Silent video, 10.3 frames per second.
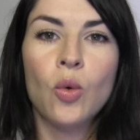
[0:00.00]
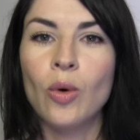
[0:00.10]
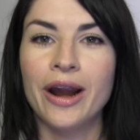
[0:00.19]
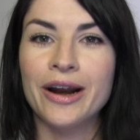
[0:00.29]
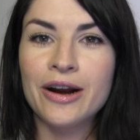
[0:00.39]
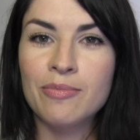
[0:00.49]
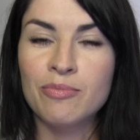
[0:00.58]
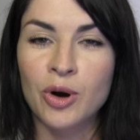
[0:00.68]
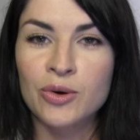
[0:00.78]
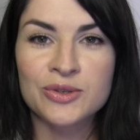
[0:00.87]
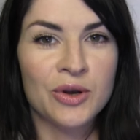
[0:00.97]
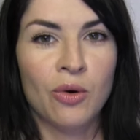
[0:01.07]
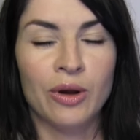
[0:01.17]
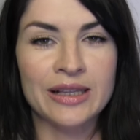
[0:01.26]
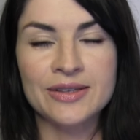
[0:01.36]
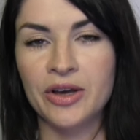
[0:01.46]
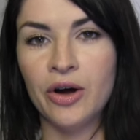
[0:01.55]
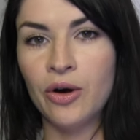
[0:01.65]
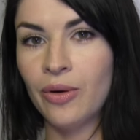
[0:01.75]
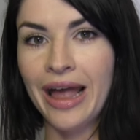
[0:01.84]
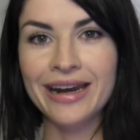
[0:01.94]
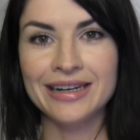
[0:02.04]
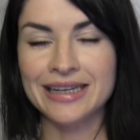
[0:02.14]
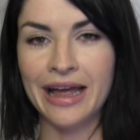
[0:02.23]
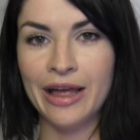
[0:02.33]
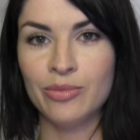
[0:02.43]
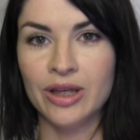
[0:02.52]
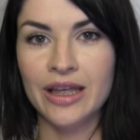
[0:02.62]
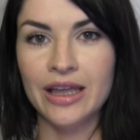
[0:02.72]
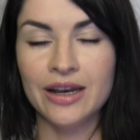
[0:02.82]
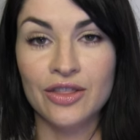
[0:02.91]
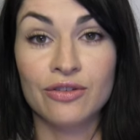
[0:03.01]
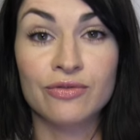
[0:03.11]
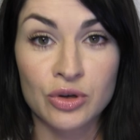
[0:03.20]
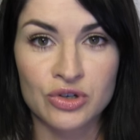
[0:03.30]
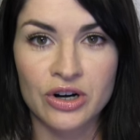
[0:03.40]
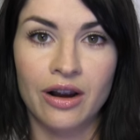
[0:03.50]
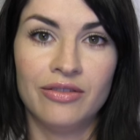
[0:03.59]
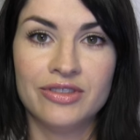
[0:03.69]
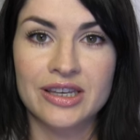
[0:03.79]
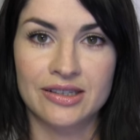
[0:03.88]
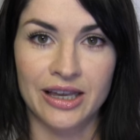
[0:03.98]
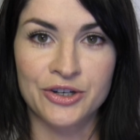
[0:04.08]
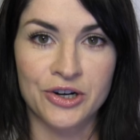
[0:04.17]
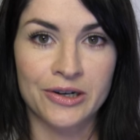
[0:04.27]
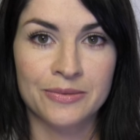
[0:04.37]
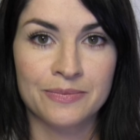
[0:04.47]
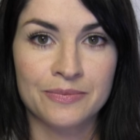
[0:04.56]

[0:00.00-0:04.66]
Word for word: where Mo's coins go anytime in the future of this ledger.